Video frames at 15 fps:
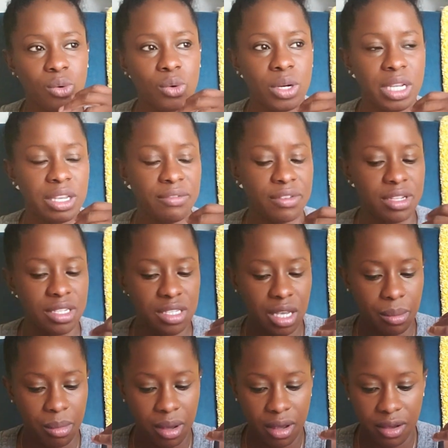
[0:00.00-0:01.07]
or even
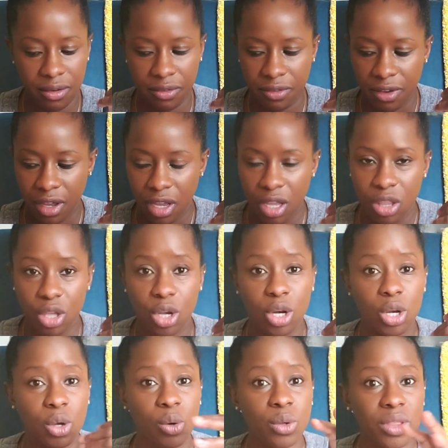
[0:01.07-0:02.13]
some of the
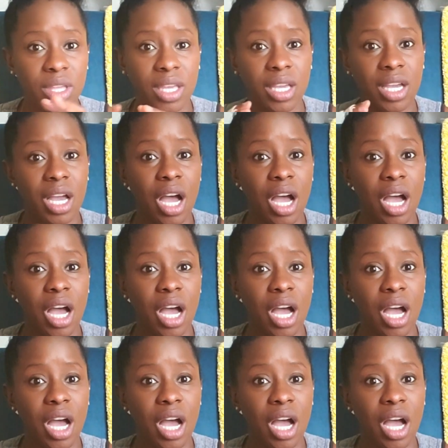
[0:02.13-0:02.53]
clothing